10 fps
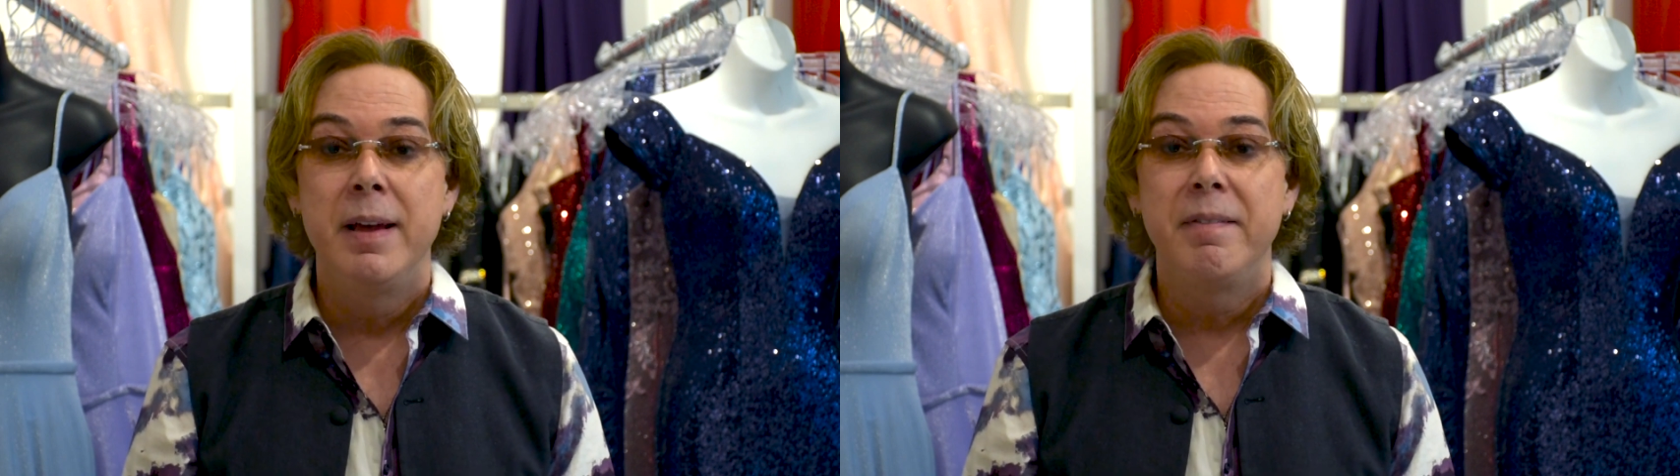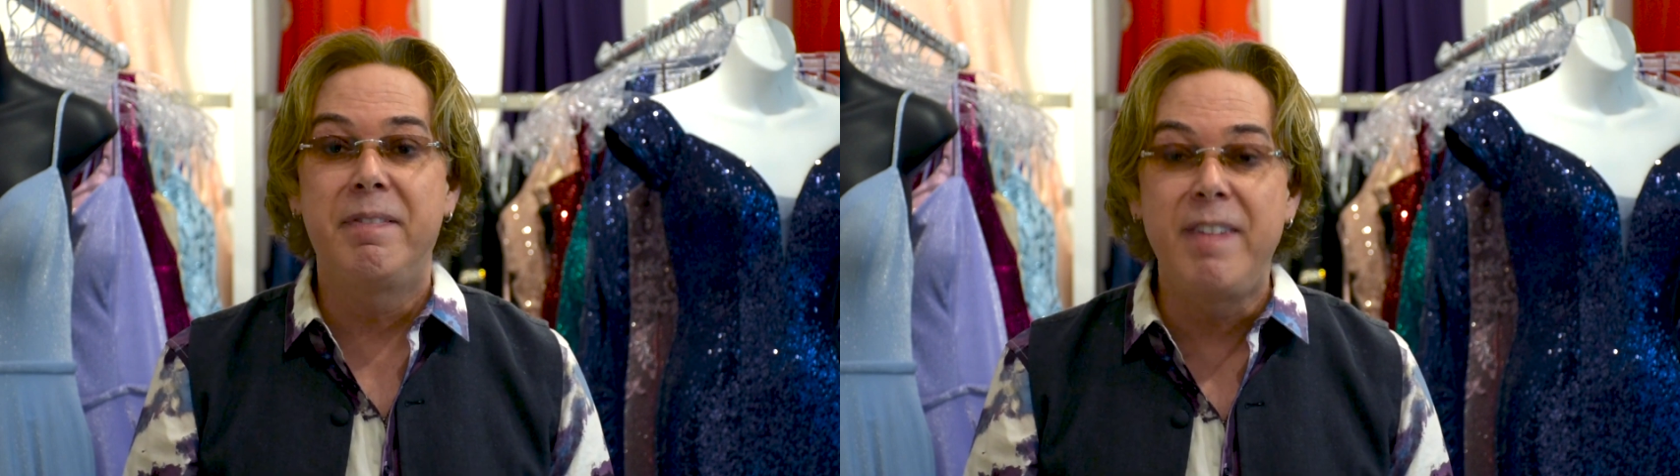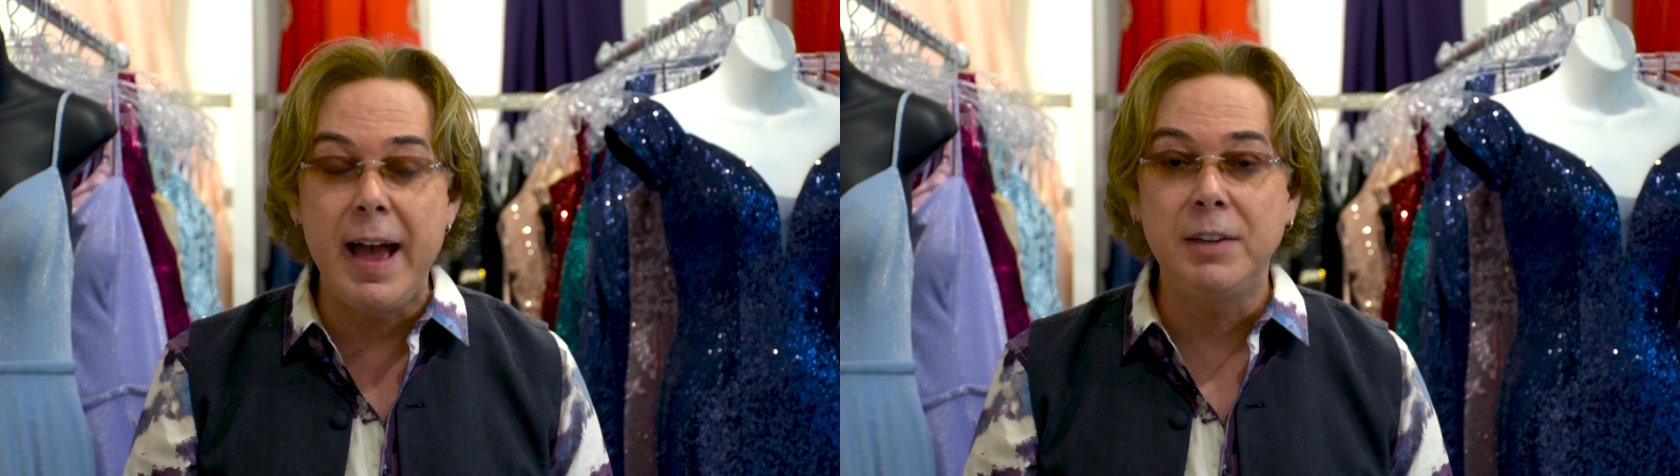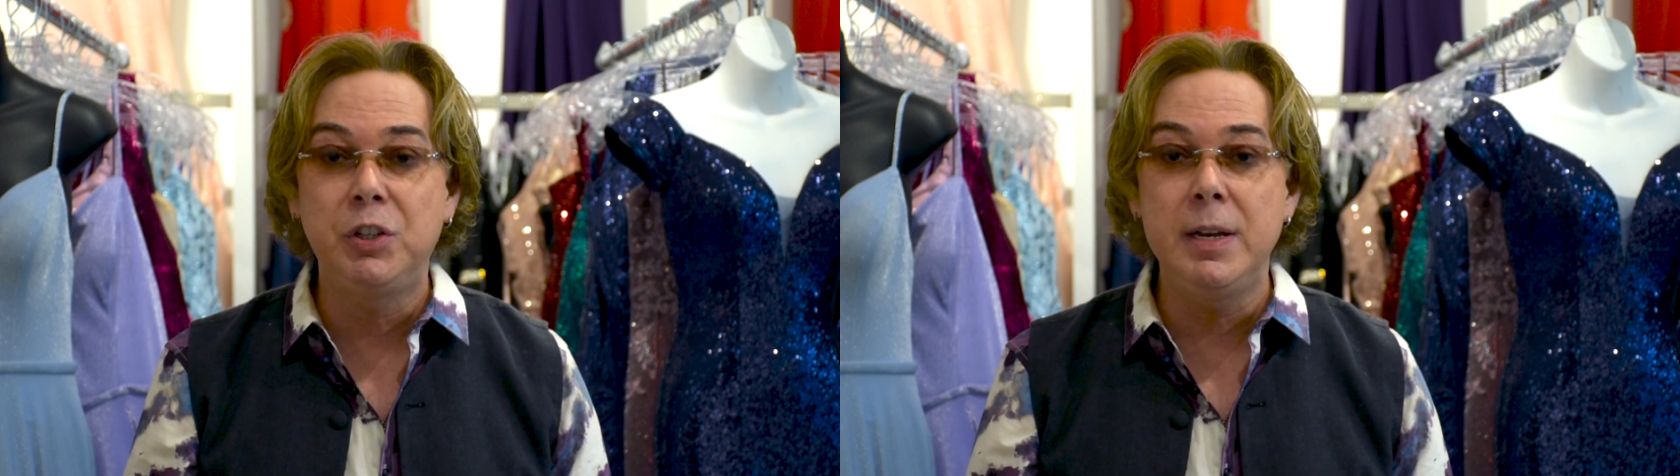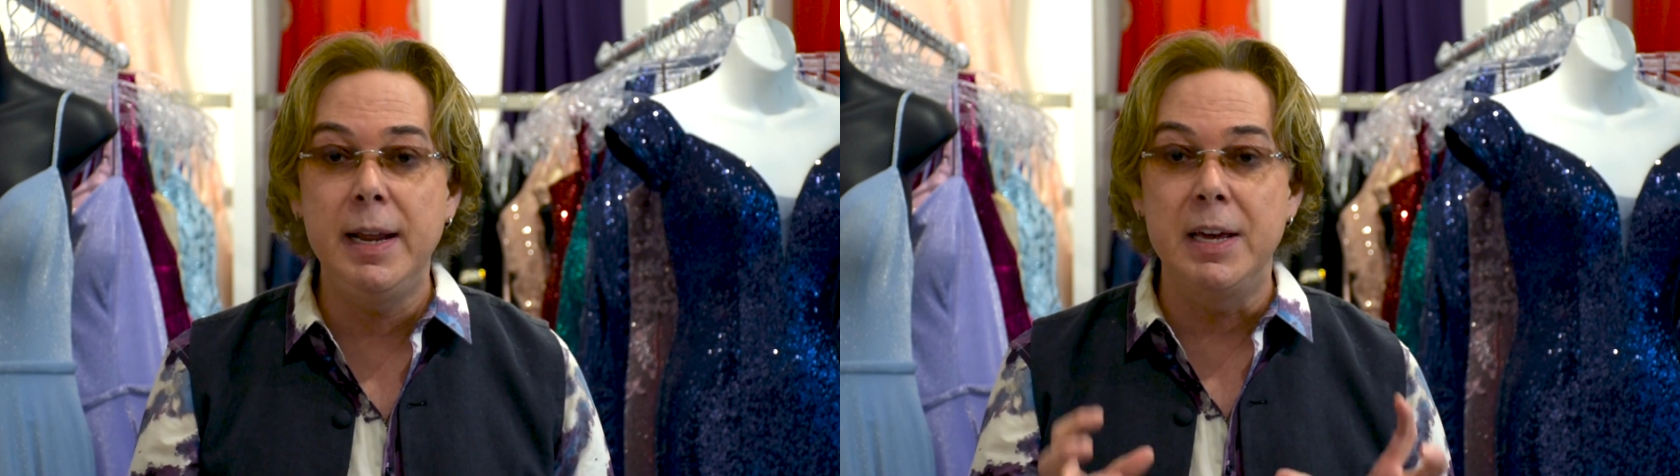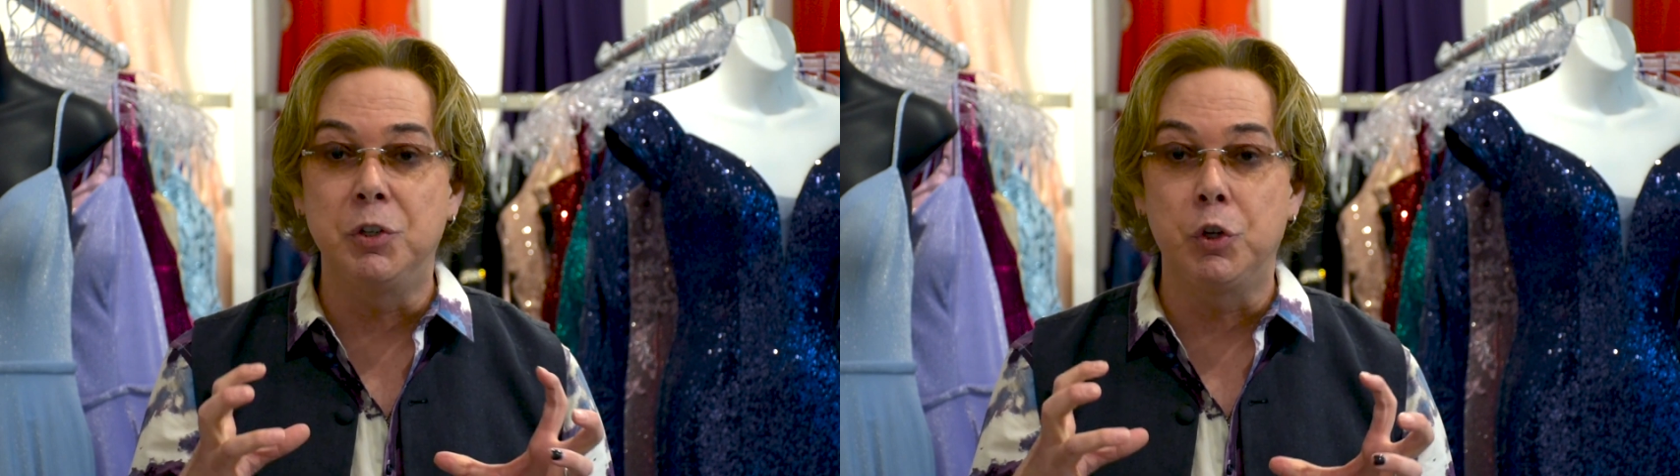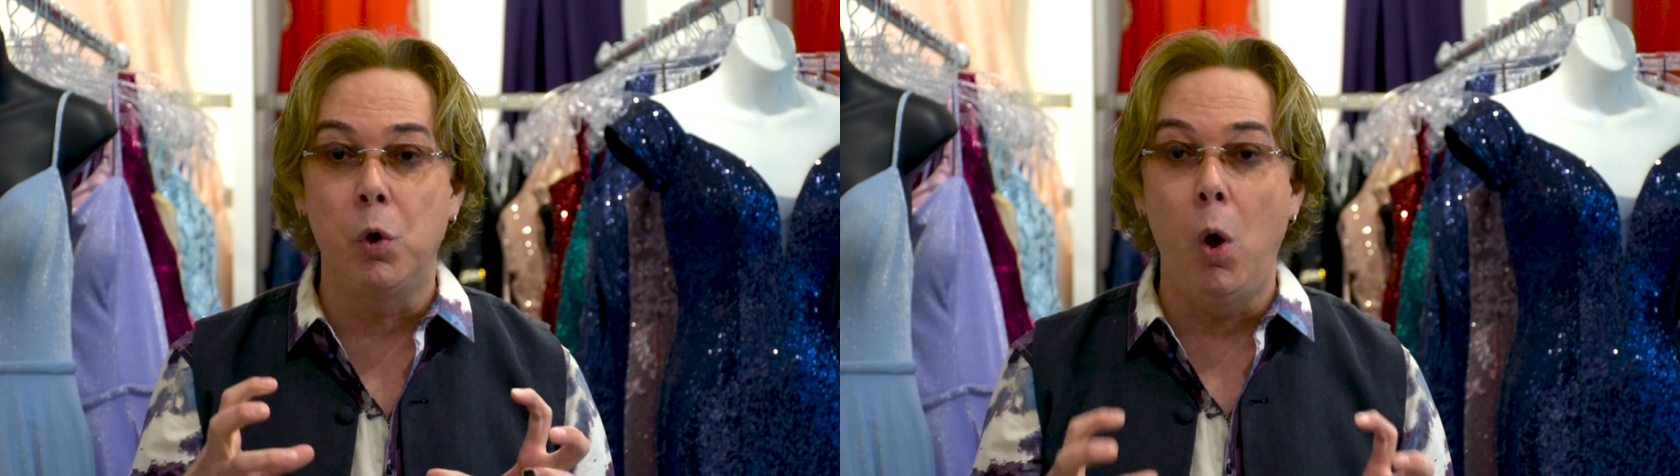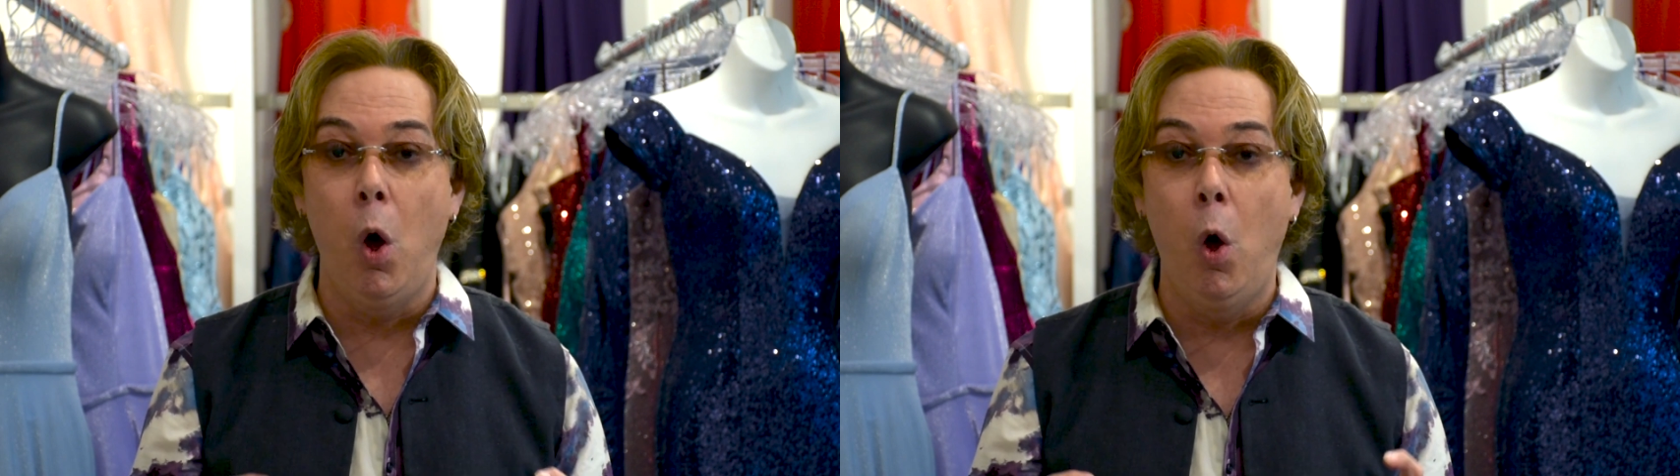Fashion is
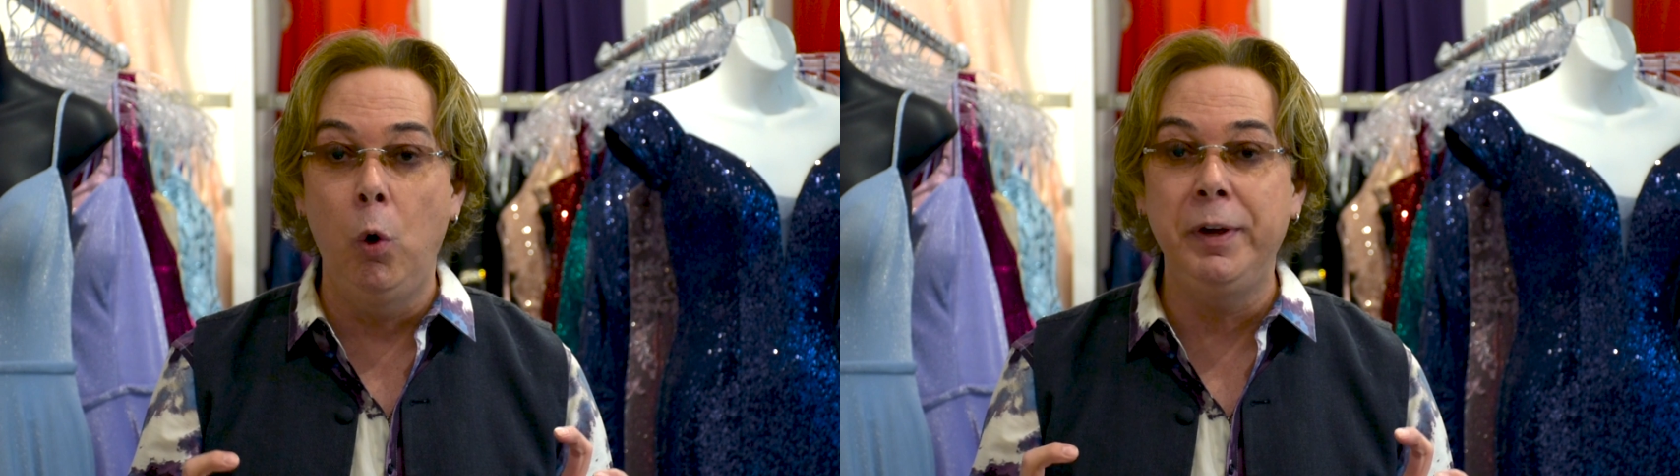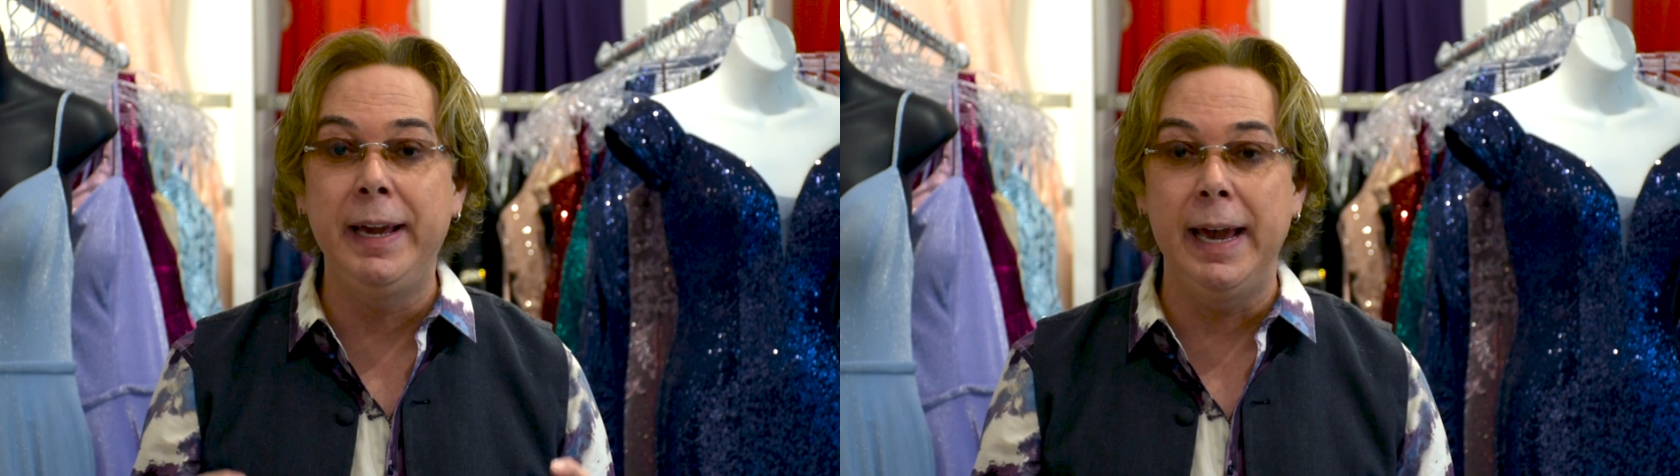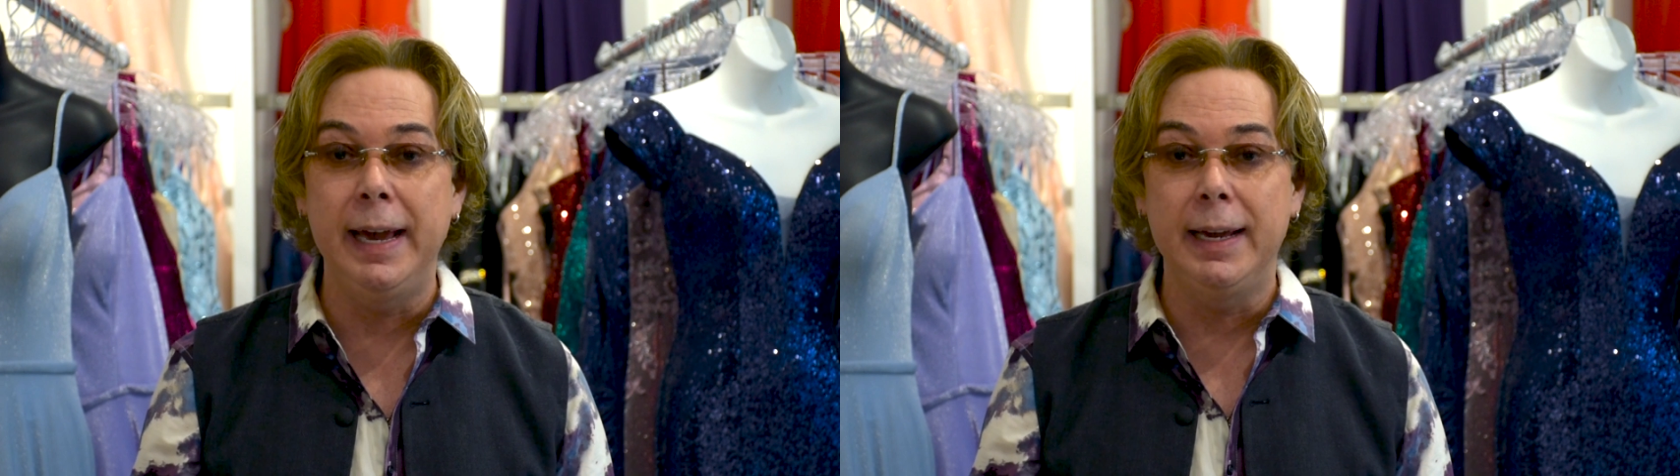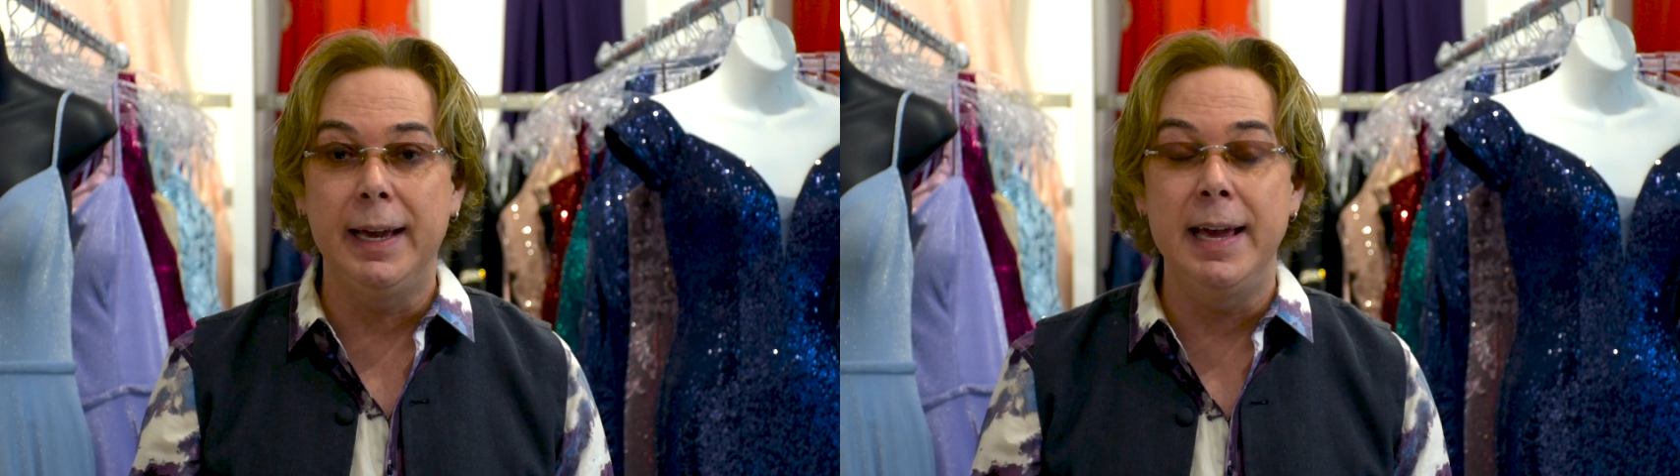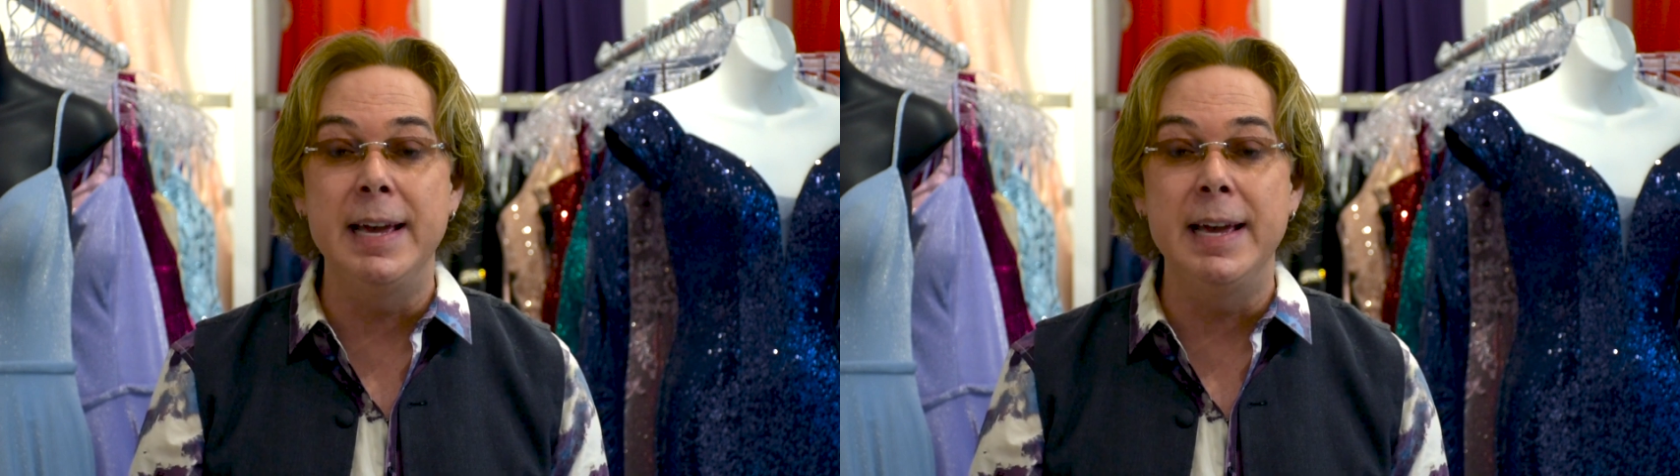your own gig.